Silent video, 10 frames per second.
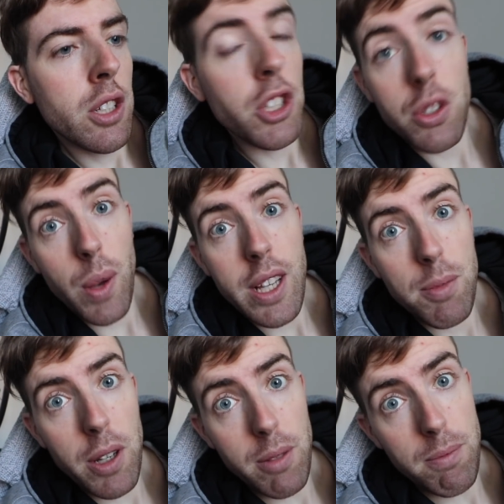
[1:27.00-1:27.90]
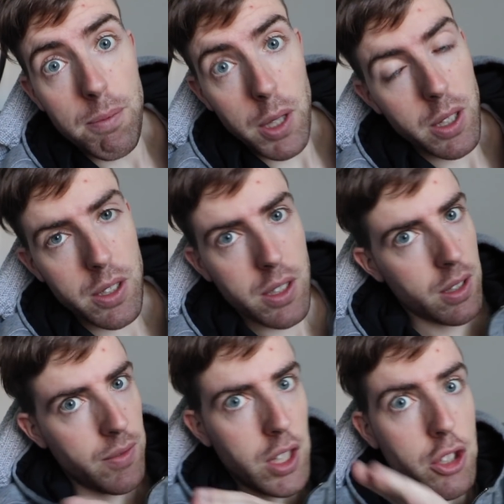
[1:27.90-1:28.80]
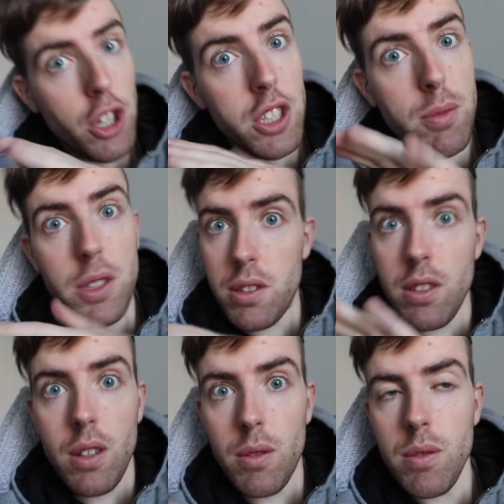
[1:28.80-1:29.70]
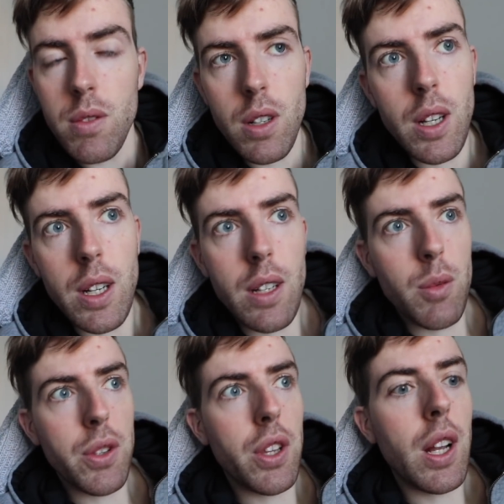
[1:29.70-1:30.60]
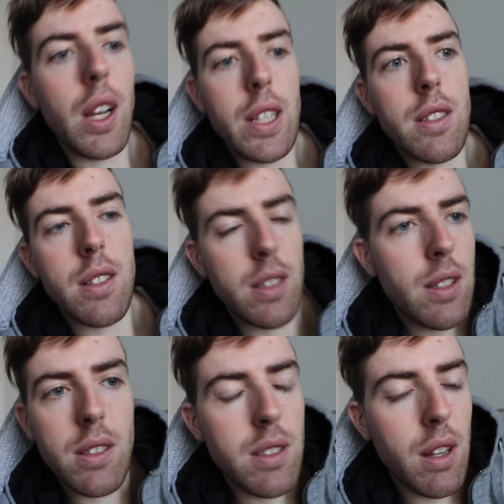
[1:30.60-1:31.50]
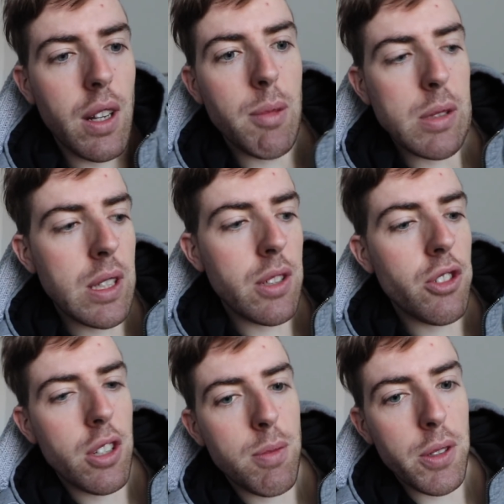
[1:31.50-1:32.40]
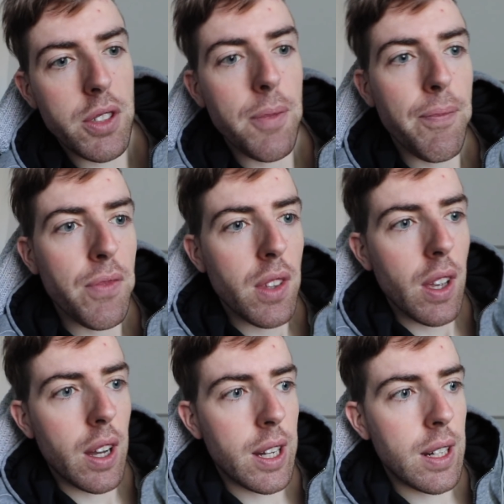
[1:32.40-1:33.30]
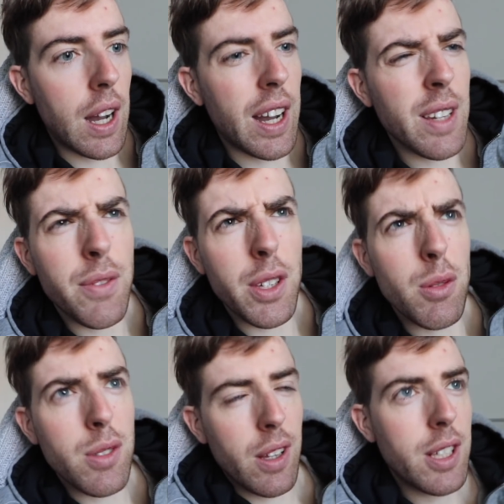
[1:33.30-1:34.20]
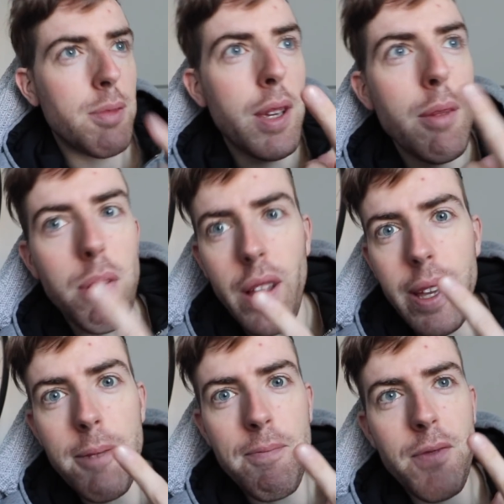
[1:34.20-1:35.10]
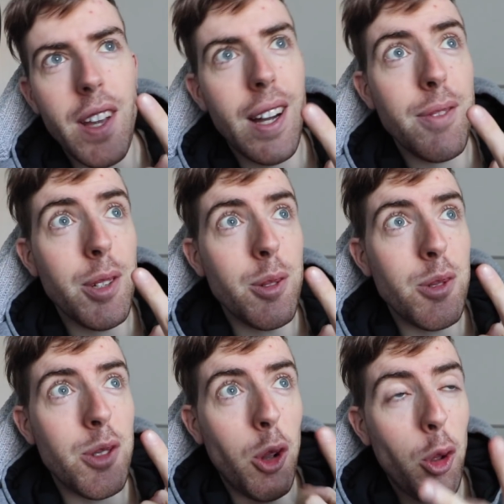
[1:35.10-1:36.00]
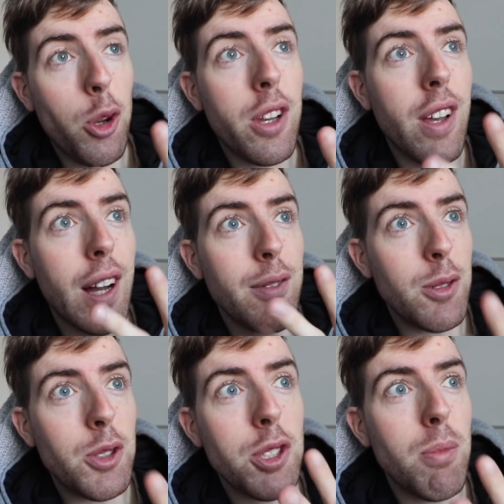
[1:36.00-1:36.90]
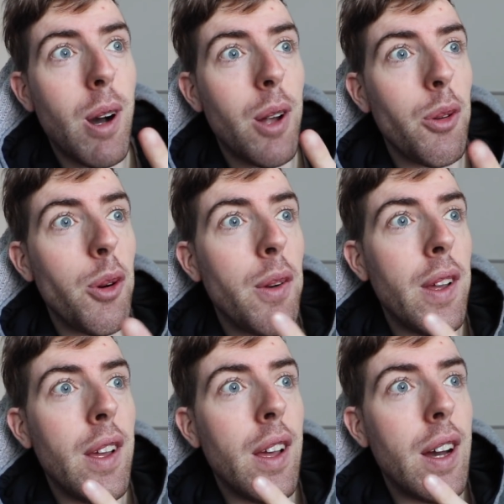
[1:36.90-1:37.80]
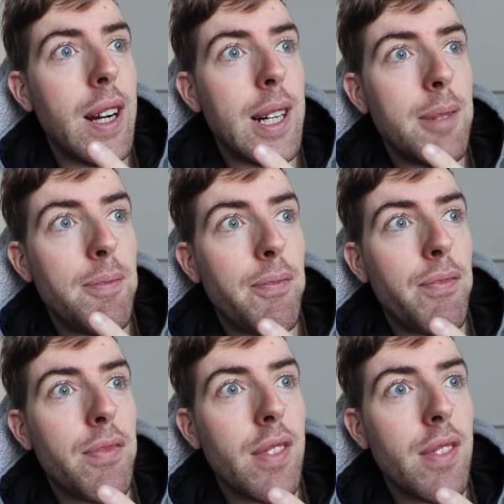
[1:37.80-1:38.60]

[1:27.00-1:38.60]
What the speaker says: She swears by them because of the adjustment, you know, with the cleats, like it's unlimited adjustment. I've used like Speedplay, I've used Look, I've used Shimano, I